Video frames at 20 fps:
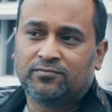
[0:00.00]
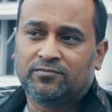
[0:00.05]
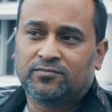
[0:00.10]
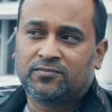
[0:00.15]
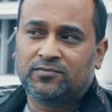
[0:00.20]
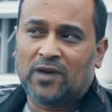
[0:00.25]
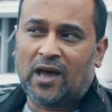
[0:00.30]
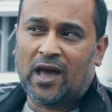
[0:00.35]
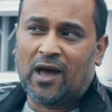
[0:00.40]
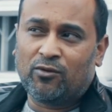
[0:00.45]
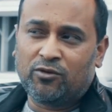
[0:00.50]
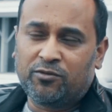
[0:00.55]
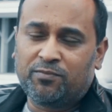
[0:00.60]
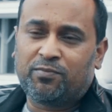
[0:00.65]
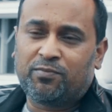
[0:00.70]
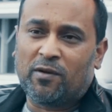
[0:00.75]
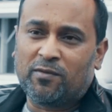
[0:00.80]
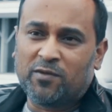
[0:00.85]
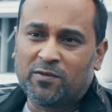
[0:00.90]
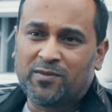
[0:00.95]
I would
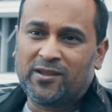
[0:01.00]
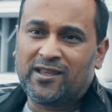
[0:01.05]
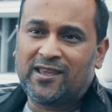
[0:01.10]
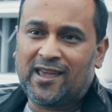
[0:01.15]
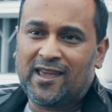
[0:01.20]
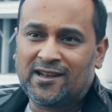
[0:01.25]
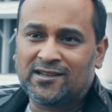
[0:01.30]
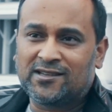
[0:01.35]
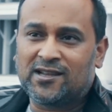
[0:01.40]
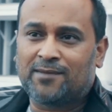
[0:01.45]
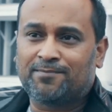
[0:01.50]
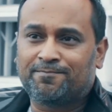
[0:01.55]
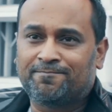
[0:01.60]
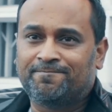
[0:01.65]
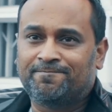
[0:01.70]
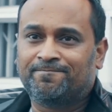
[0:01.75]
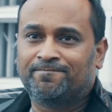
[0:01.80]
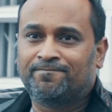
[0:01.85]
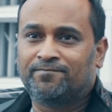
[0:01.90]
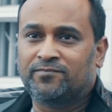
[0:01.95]
probably end up
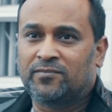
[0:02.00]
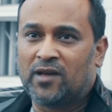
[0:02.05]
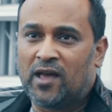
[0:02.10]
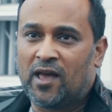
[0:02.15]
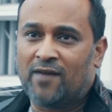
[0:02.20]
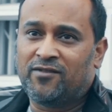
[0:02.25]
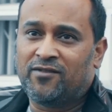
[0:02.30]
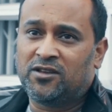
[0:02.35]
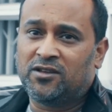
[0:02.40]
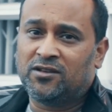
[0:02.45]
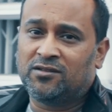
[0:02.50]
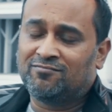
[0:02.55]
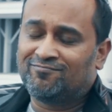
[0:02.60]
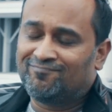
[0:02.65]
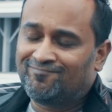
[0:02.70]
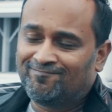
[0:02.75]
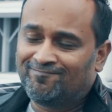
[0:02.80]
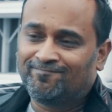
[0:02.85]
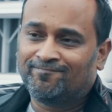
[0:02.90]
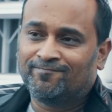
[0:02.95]
having
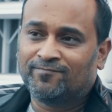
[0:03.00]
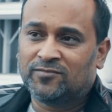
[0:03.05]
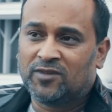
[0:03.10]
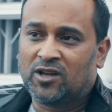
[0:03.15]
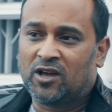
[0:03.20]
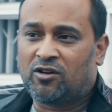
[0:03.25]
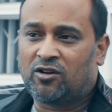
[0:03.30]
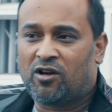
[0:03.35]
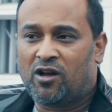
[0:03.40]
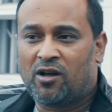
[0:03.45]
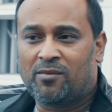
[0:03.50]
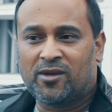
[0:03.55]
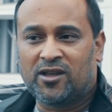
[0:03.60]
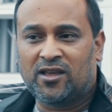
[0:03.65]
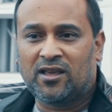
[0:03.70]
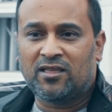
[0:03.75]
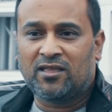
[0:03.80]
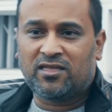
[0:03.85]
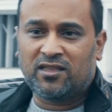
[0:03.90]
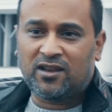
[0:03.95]
a car making
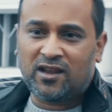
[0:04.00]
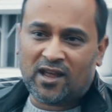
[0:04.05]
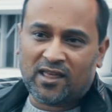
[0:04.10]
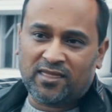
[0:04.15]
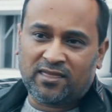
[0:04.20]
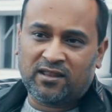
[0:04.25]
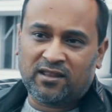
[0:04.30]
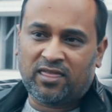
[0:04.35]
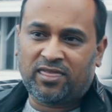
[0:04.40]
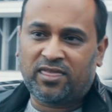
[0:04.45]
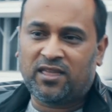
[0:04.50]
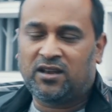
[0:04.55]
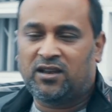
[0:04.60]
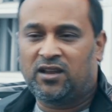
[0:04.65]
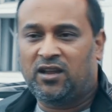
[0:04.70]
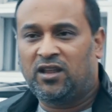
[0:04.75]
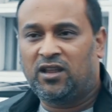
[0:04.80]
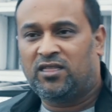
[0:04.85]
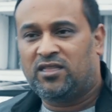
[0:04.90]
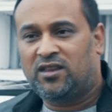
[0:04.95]
330,
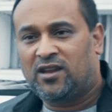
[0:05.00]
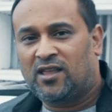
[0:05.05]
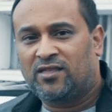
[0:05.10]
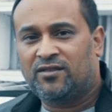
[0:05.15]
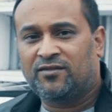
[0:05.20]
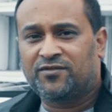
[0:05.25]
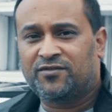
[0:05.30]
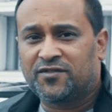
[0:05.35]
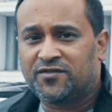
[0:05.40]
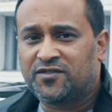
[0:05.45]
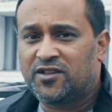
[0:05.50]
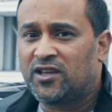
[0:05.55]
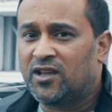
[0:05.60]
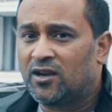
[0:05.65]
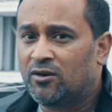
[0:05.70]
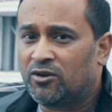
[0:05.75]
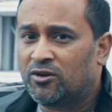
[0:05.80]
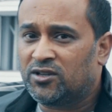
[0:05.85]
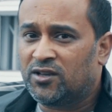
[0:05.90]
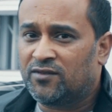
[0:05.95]
350
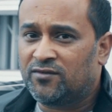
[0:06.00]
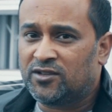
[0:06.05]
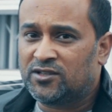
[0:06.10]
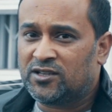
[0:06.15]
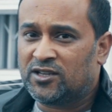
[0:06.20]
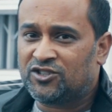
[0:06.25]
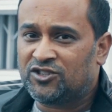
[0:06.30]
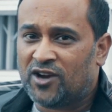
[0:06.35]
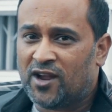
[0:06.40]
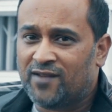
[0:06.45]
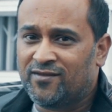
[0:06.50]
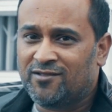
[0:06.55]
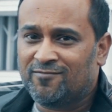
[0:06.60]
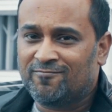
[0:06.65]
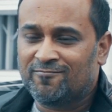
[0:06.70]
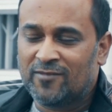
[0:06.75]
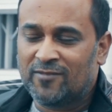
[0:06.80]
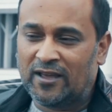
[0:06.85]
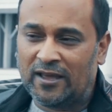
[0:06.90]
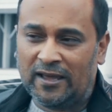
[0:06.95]
kilowatt everyday driving.
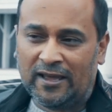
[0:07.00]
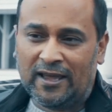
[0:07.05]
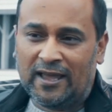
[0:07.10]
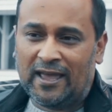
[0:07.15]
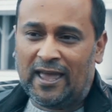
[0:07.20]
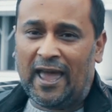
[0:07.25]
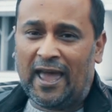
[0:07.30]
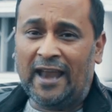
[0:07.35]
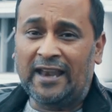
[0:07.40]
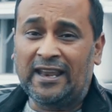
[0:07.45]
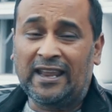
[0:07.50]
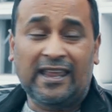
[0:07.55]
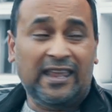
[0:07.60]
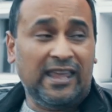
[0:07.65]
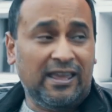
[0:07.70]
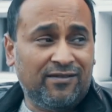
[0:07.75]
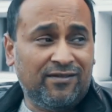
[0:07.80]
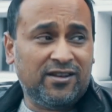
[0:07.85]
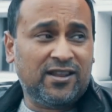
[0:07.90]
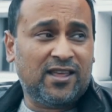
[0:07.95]
And
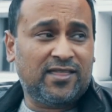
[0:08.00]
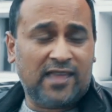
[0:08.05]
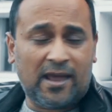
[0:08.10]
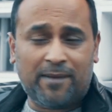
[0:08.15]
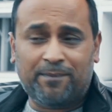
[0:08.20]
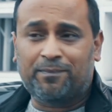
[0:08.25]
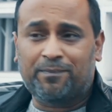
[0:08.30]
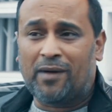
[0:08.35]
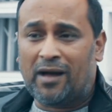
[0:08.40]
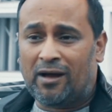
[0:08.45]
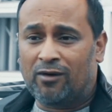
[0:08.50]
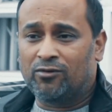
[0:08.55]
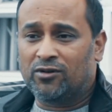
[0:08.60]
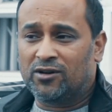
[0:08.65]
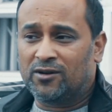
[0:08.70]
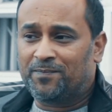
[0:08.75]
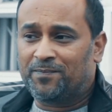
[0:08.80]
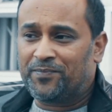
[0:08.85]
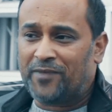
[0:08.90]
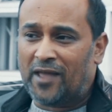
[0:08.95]
even at that power,
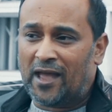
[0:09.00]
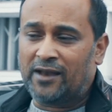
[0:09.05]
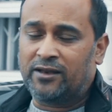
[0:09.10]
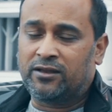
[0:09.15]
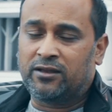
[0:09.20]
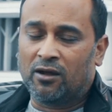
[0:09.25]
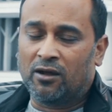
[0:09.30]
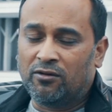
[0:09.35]
I don't